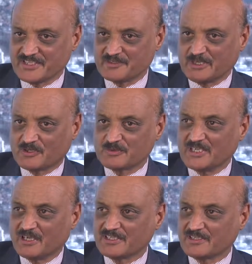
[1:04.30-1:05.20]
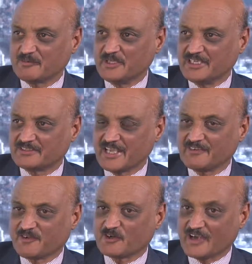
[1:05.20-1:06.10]
is, because we, uh, we
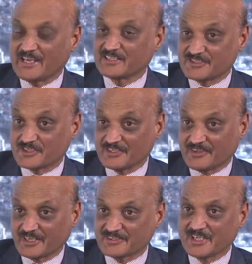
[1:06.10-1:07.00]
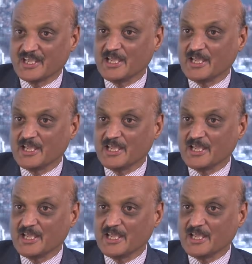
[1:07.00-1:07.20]
take for granted certain things,